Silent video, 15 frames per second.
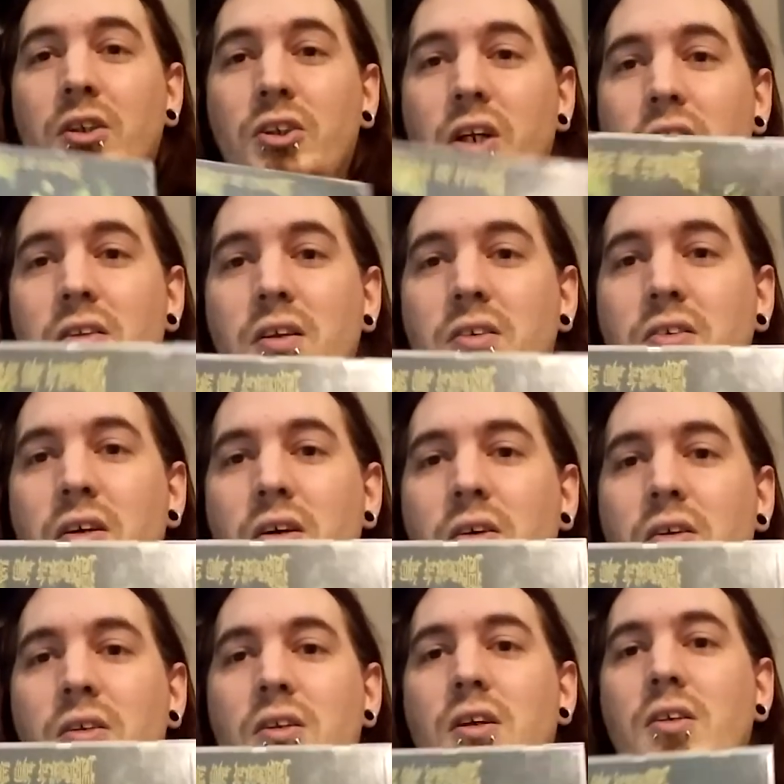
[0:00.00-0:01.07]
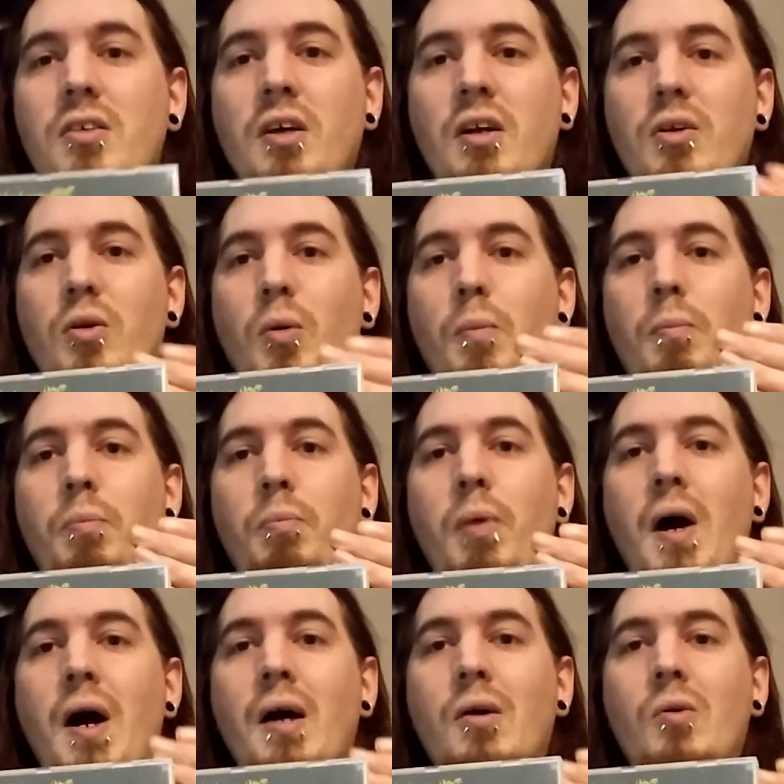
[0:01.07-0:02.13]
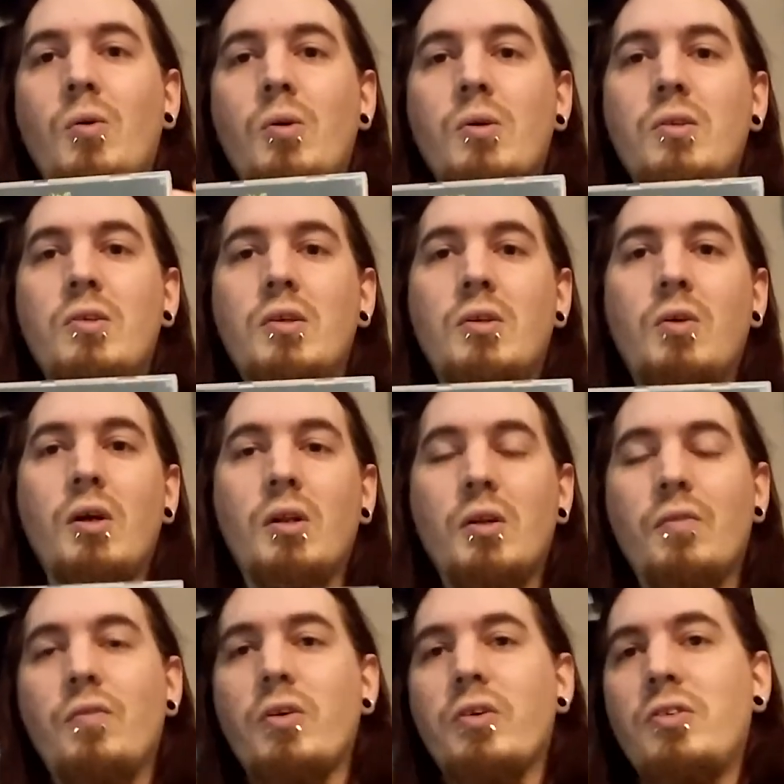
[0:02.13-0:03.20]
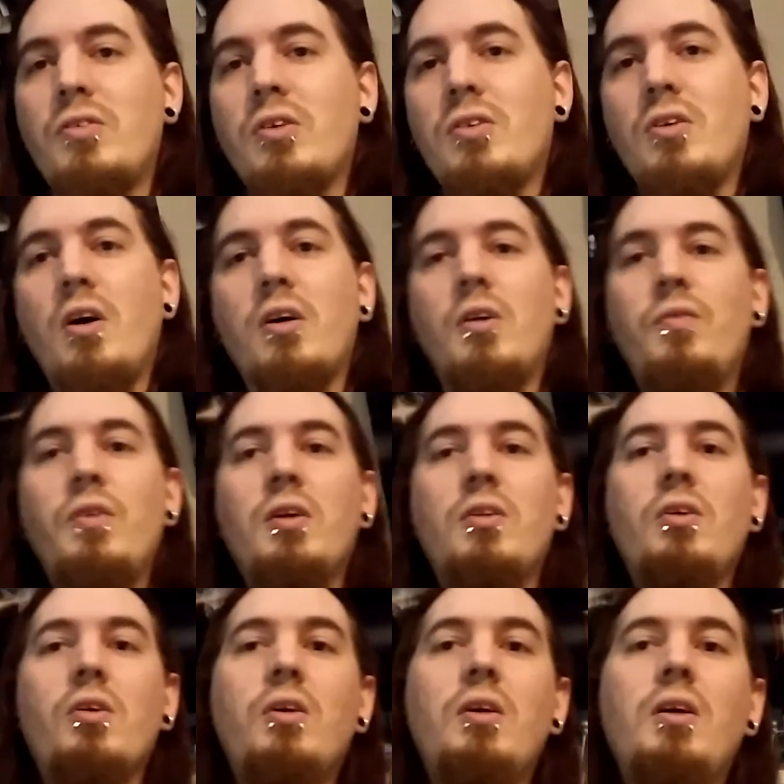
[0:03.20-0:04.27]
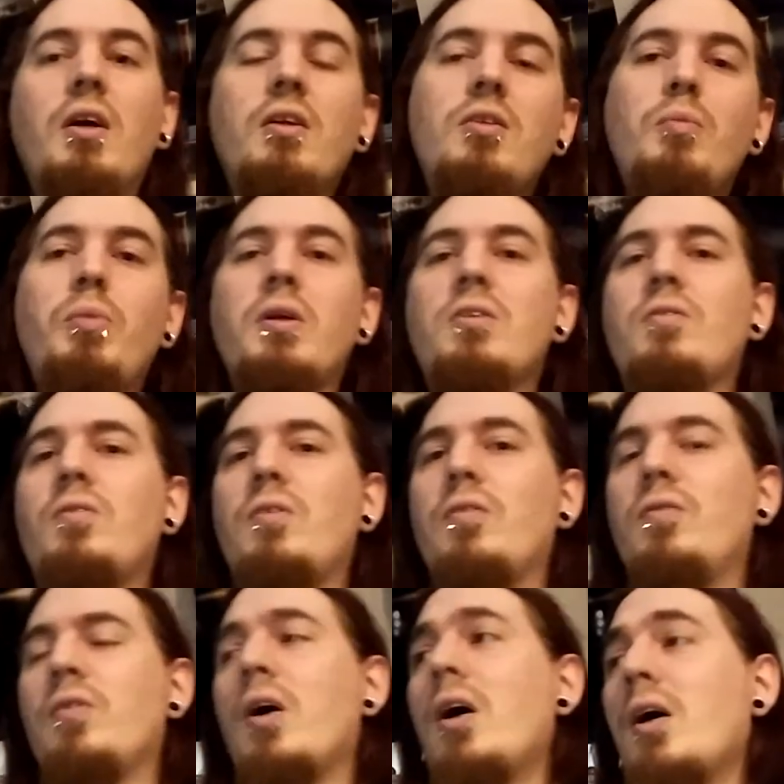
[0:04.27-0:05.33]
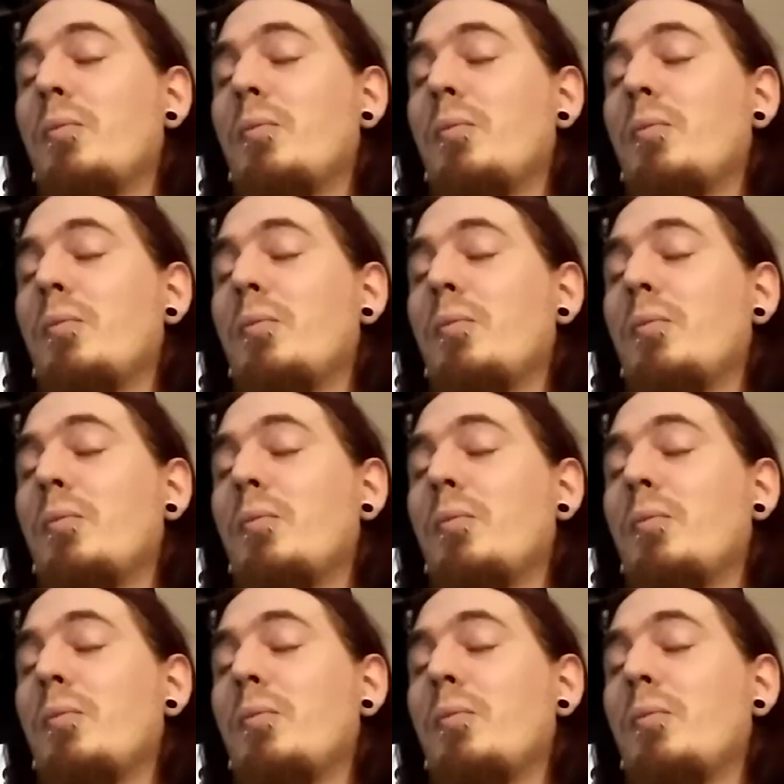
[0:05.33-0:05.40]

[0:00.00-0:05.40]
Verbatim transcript: check this out and just kind of go backwards and Cradle of filth discography until you get to Principle of